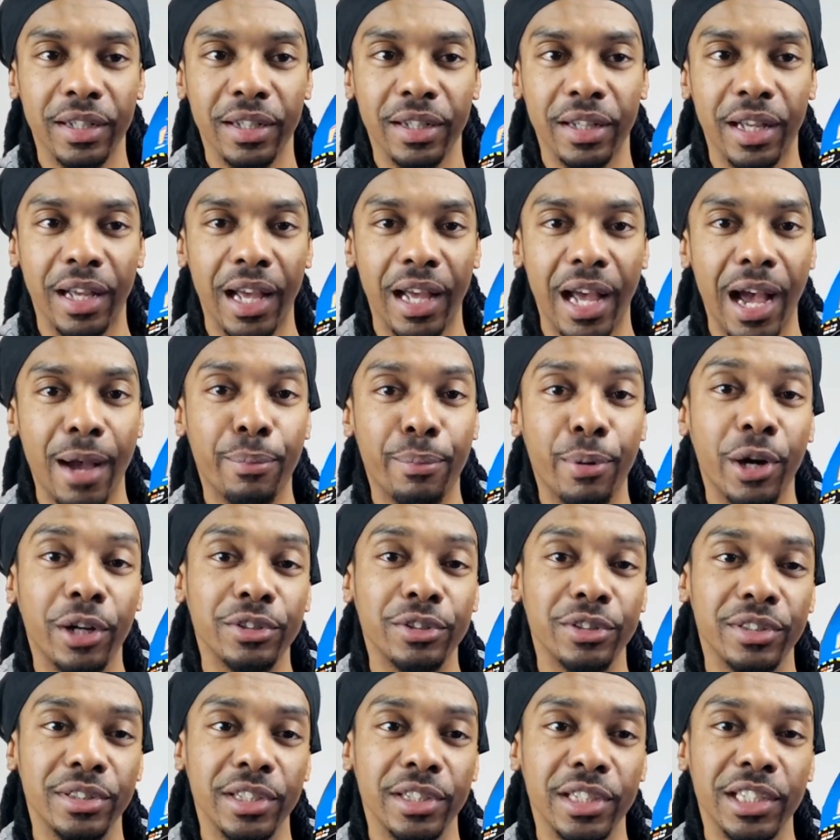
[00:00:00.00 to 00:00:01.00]
I
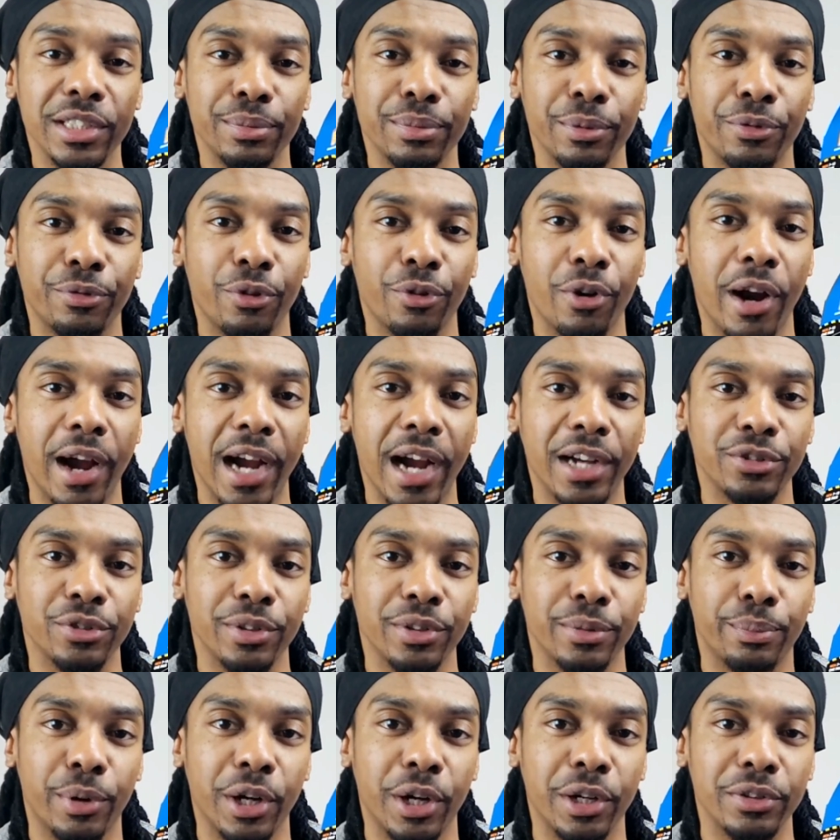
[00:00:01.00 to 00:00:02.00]
purchased these before I actually
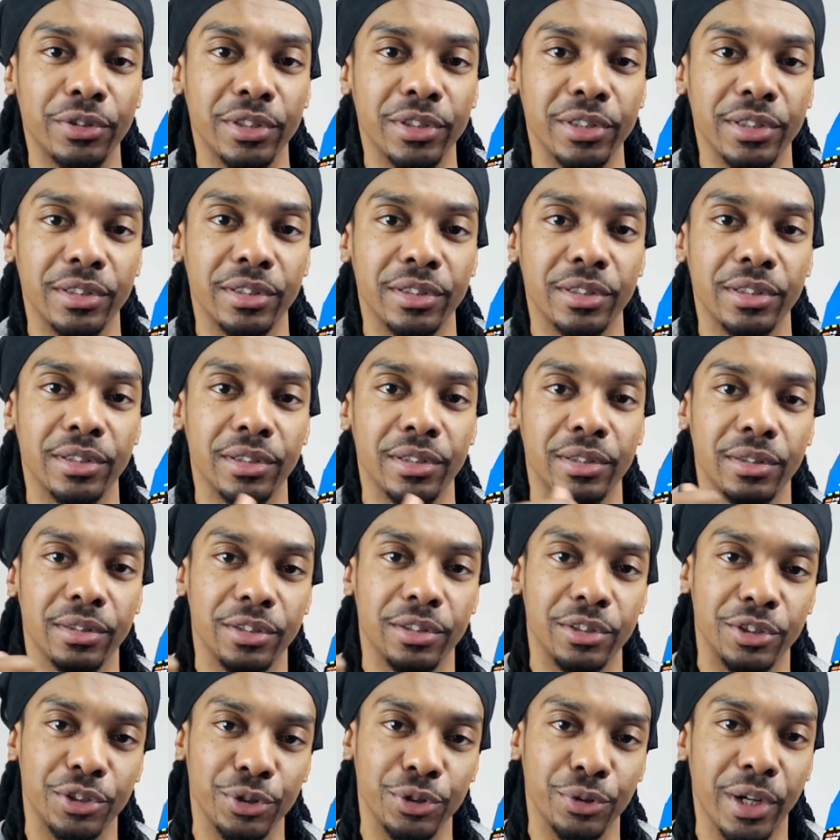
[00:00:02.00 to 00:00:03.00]
purchased the
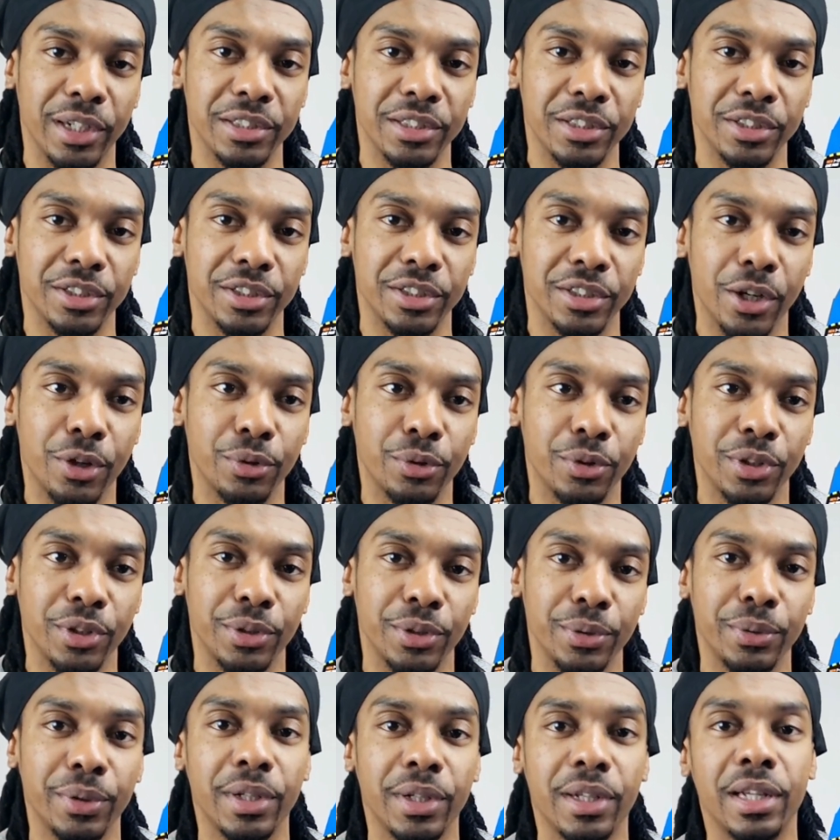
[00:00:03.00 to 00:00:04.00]
shoe I just showed
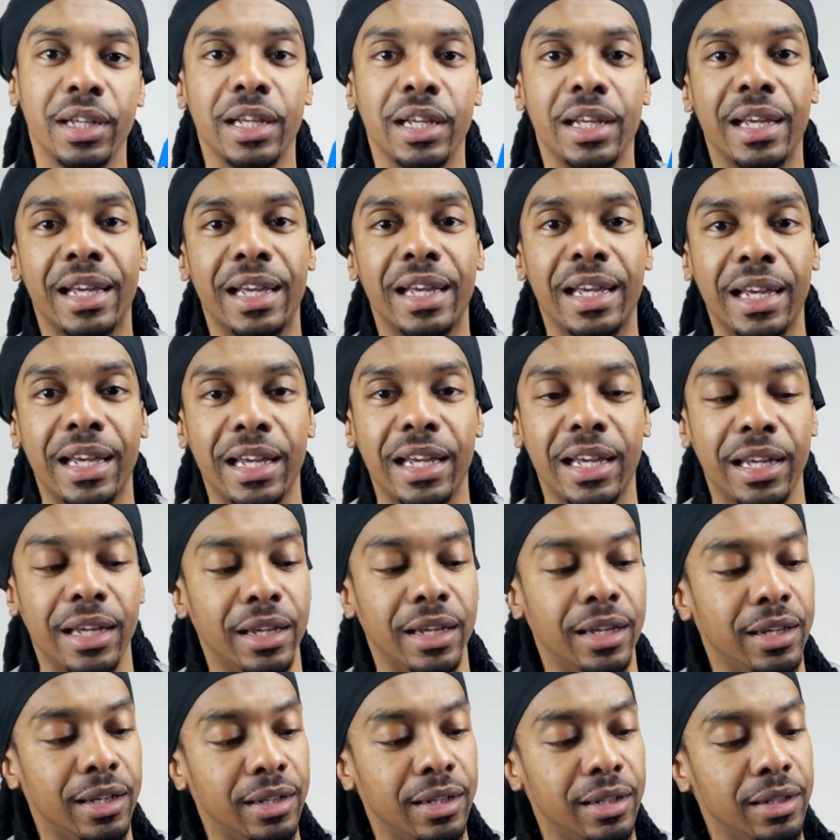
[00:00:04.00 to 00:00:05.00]
you,
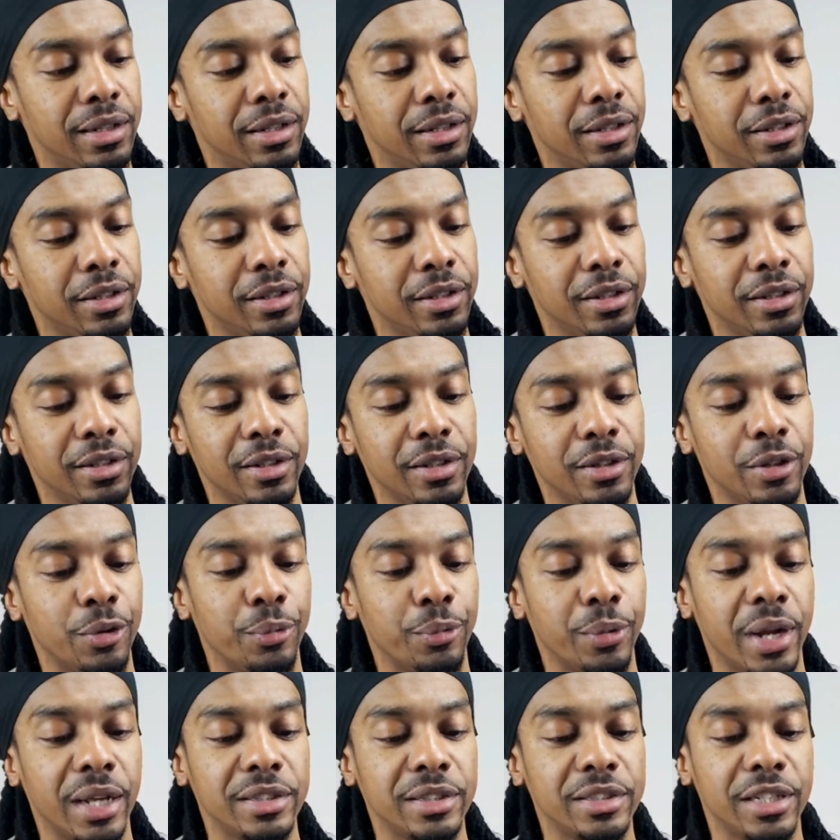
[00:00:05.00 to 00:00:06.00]
and
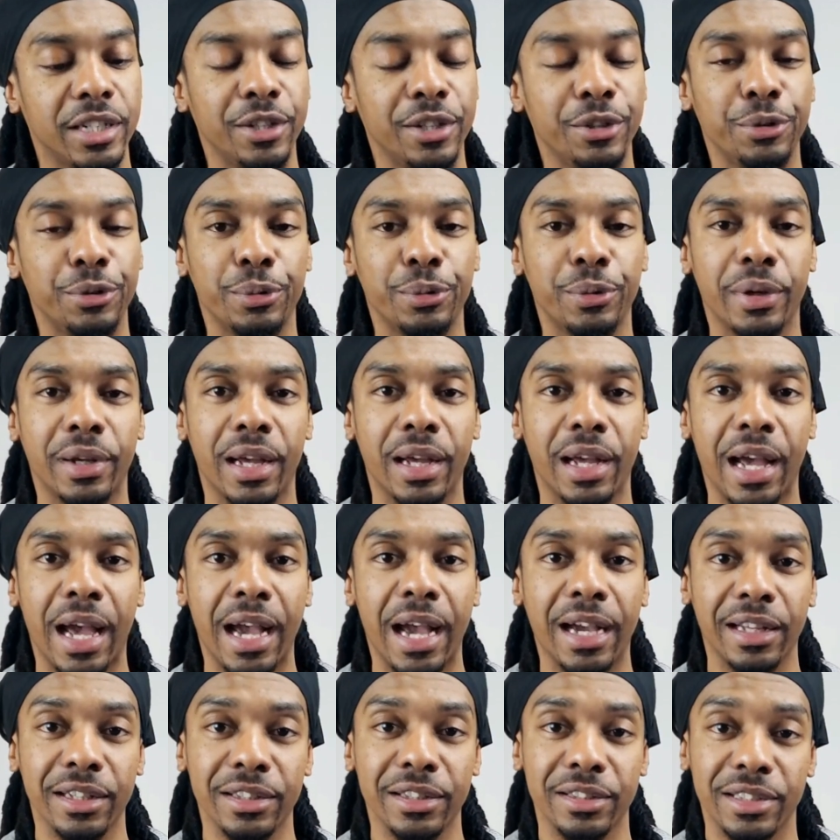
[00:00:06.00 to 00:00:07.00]
when I tell you, I
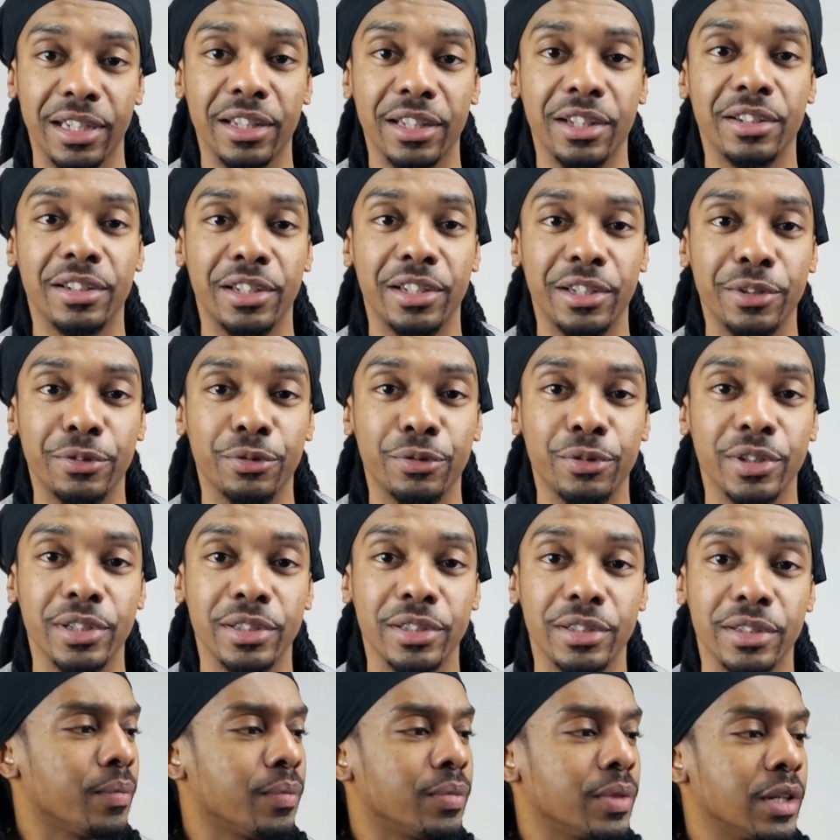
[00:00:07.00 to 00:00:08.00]
can tell a difference.